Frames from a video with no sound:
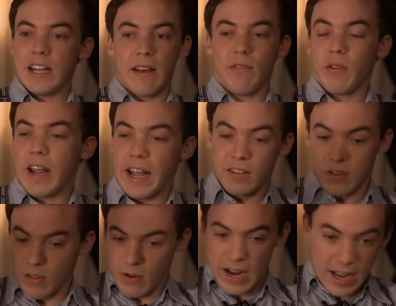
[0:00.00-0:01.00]
have their hands
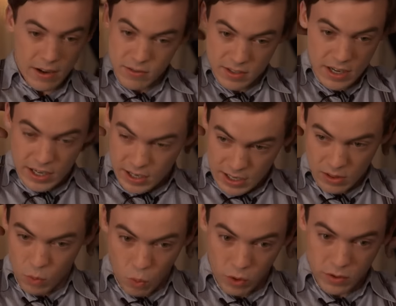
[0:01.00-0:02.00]
on their head, sitting in
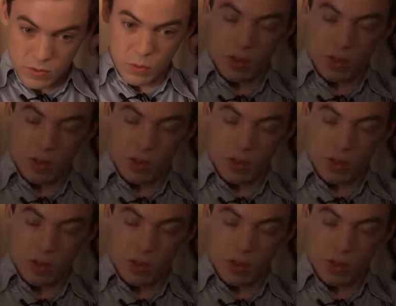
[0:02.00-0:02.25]
the woods